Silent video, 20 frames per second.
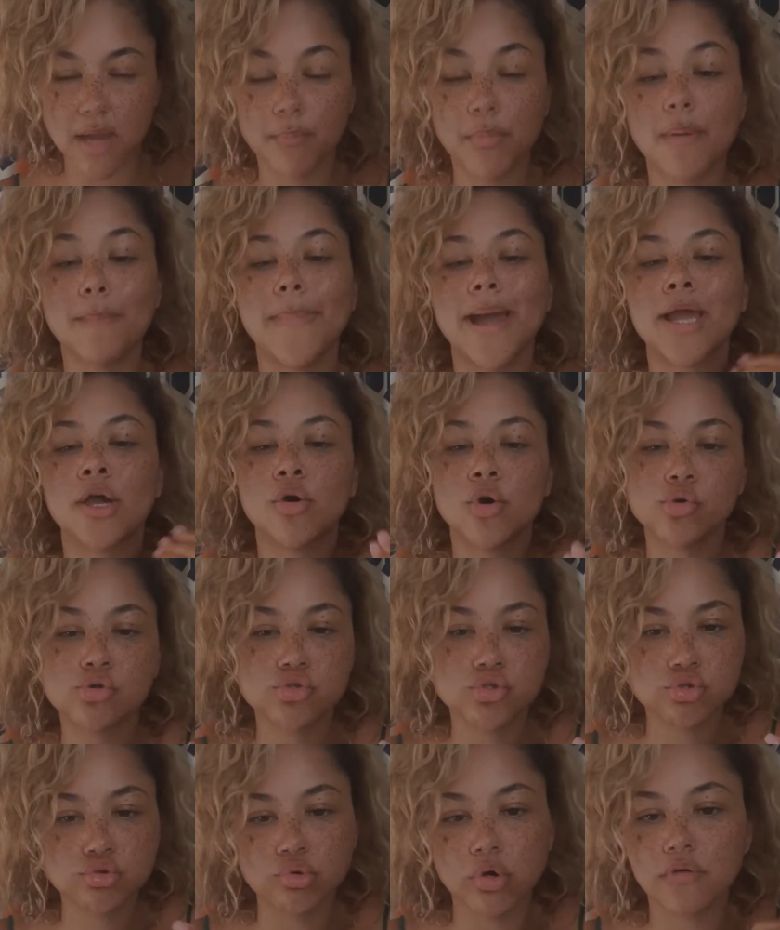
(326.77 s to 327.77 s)
Like, but my
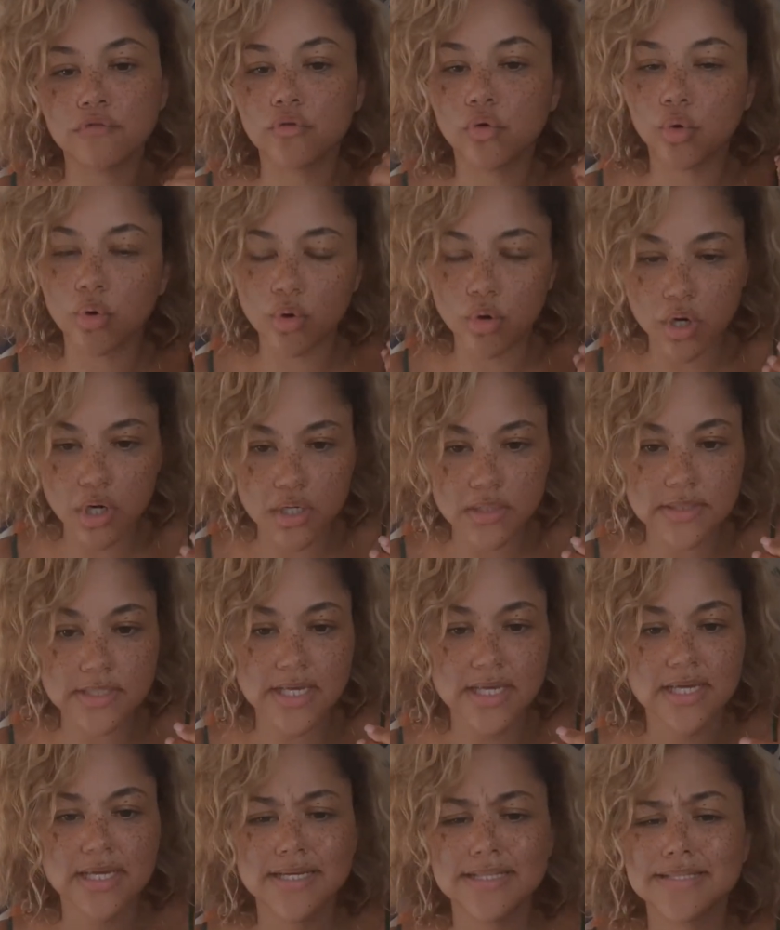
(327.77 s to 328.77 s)
go-to, of
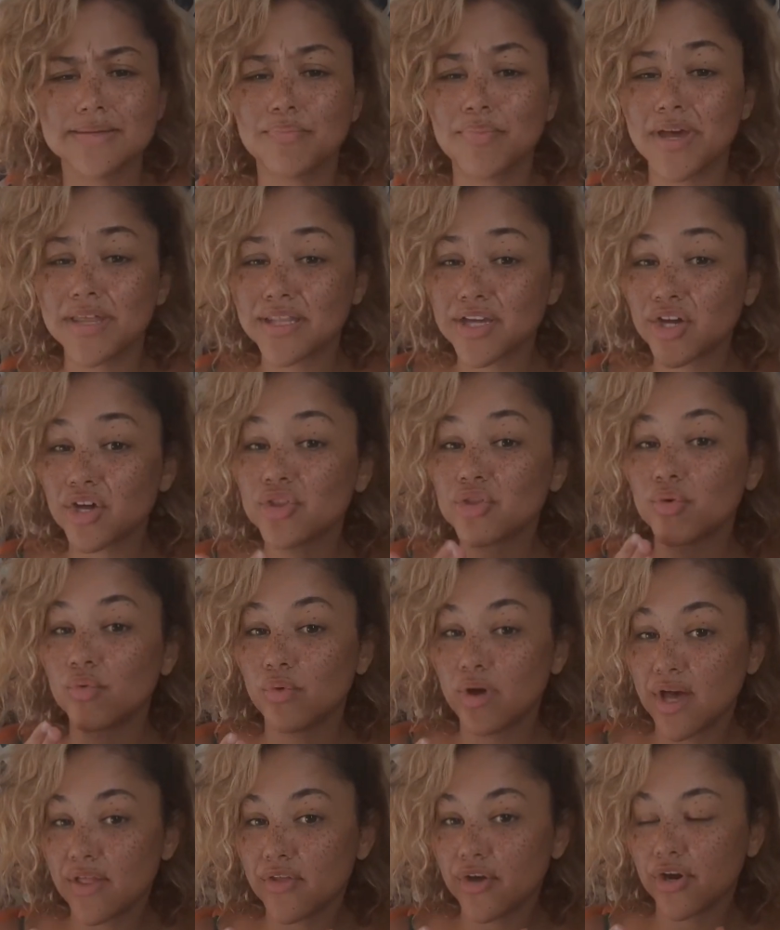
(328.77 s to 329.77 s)
course, depending on
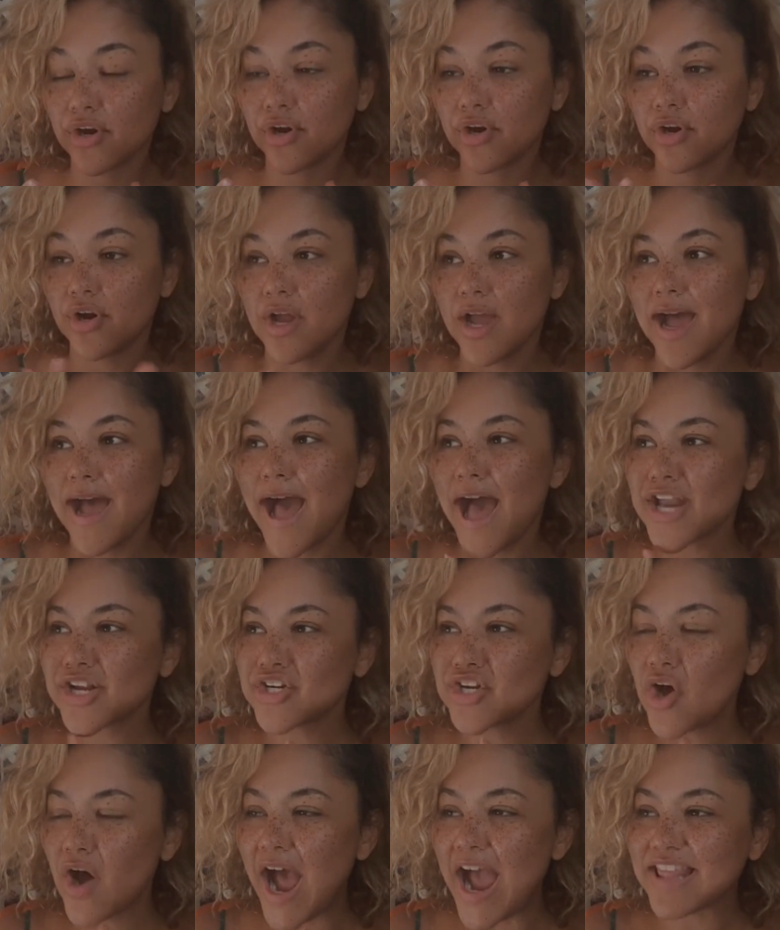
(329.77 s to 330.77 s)
the weather, I
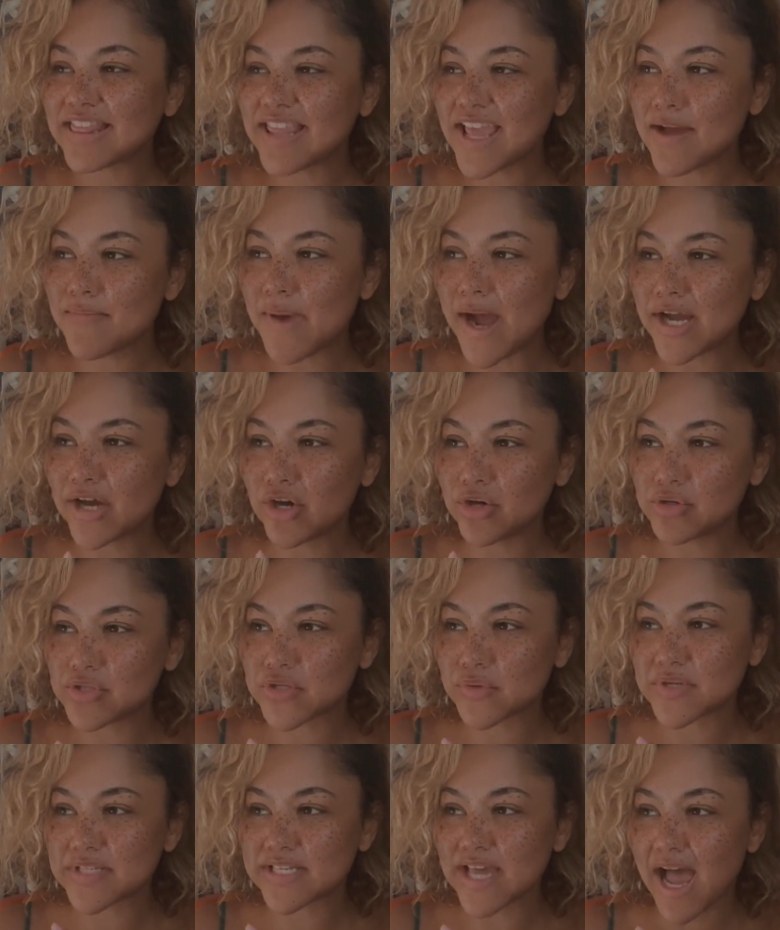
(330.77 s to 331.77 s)
don't know, I think my
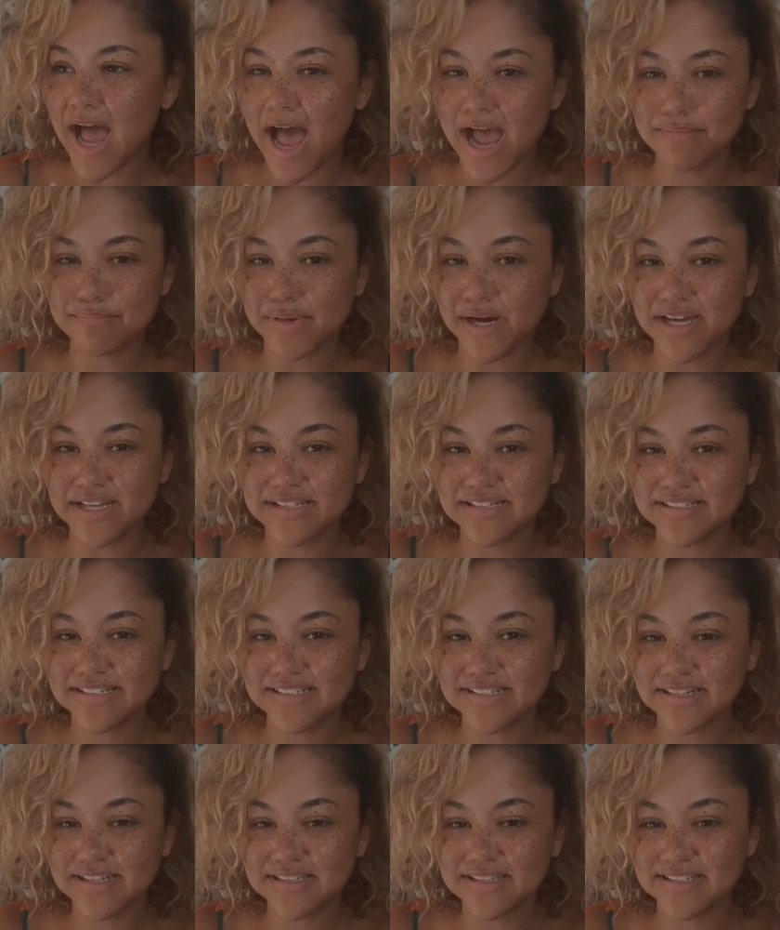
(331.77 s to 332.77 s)
go-to is a high
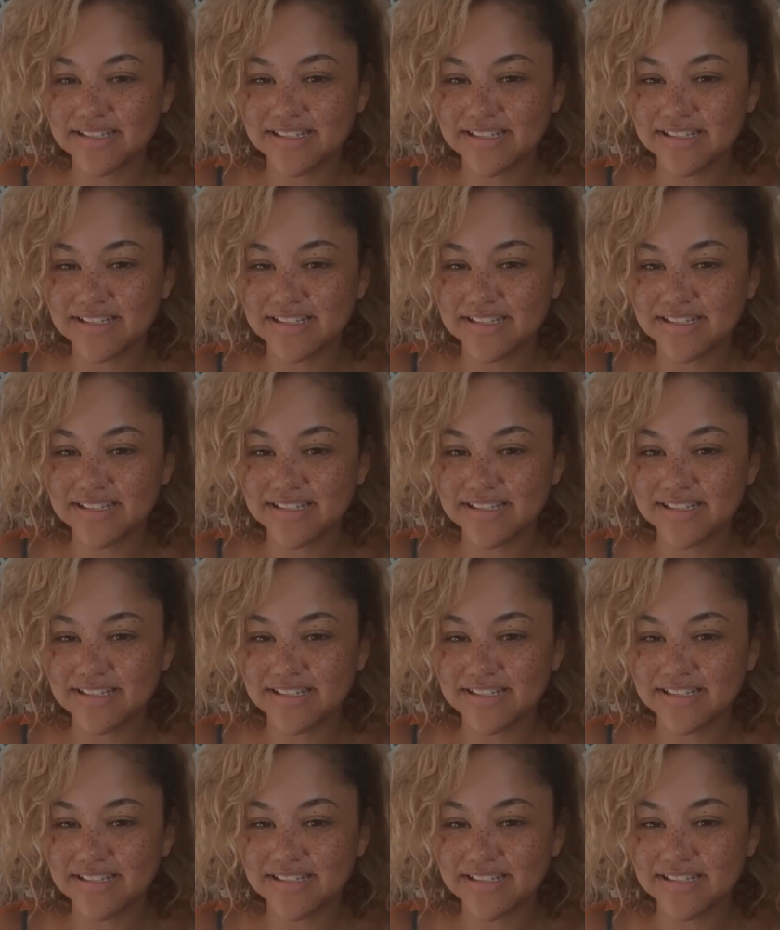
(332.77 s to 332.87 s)
bun.